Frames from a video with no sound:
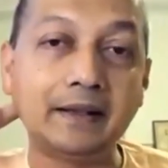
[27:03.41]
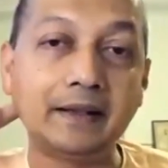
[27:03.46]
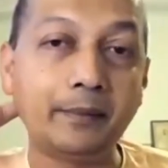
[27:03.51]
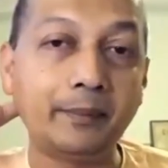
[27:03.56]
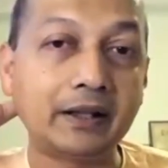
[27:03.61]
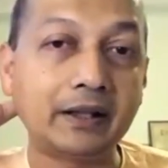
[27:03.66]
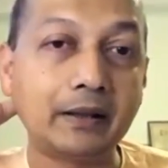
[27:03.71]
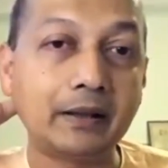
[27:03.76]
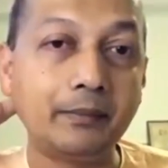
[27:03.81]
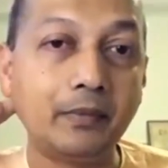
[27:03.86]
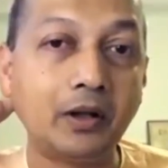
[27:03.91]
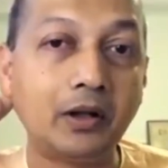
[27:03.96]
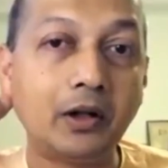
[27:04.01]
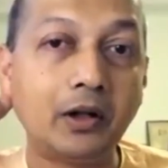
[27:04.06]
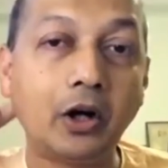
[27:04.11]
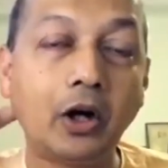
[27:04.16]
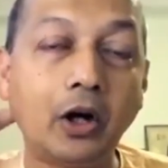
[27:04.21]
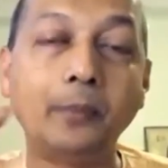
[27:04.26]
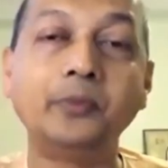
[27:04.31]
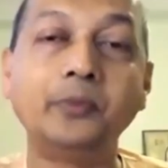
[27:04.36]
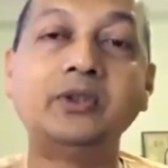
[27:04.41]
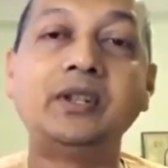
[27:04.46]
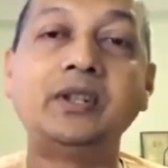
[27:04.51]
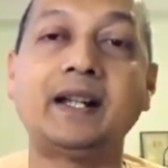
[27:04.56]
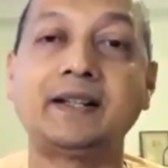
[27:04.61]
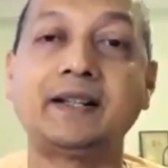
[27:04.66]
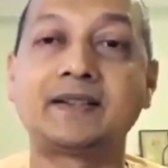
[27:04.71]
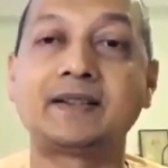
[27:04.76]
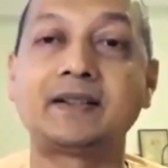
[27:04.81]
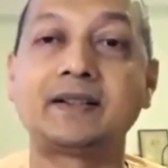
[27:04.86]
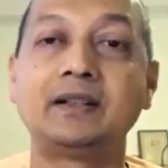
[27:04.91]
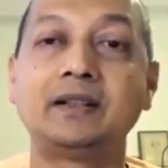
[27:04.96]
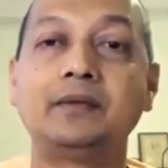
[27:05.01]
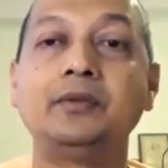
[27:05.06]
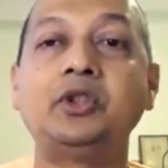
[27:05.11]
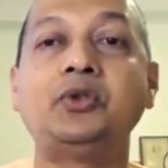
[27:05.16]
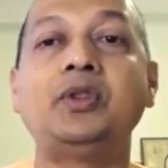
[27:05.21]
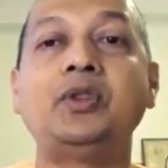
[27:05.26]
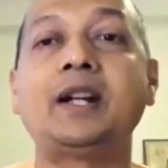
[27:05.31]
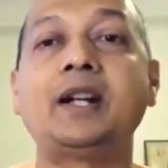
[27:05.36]
They become objects
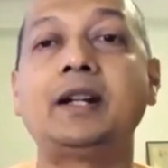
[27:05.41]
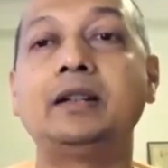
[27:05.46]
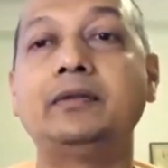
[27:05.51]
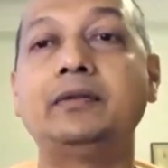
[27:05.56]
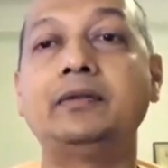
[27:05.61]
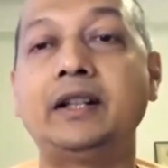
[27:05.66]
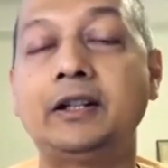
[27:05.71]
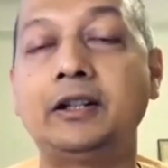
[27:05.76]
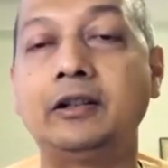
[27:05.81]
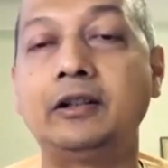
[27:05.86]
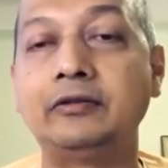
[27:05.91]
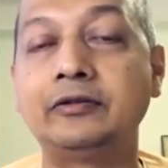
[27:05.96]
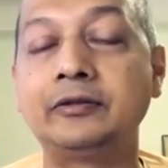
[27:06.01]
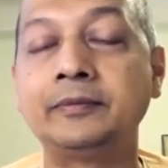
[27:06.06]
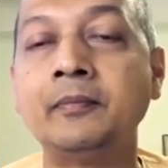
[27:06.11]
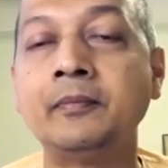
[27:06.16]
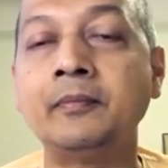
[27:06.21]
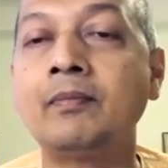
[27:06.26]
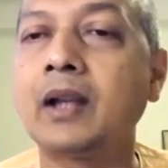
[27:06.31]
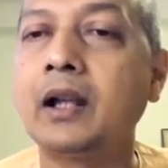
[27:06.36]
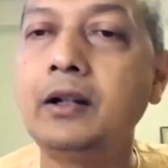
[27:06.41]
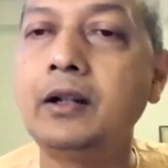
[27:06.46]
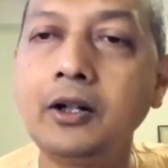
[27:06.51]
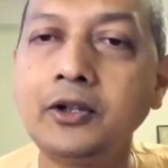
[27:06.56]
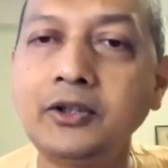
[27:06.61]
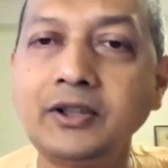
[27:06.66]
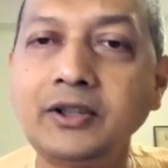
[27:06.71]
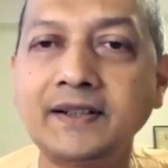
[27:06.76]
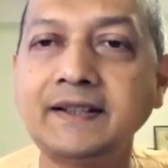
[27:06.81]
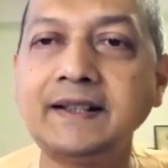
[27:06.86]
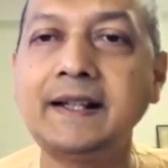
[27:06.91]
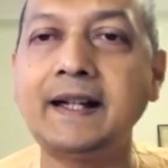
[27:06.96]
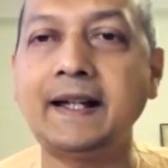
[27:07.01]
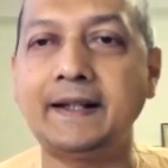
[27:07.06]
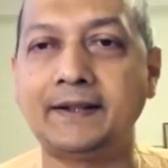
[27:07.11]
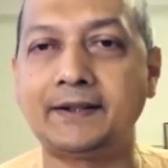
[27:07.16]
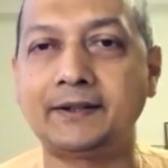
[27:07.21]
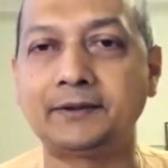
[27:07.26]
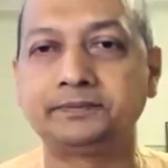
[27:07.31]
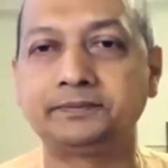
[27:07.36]
which we are aware of. And not just the
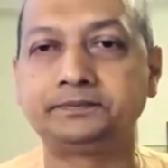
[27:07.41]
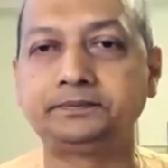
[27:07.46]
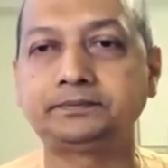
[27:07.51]
eyes.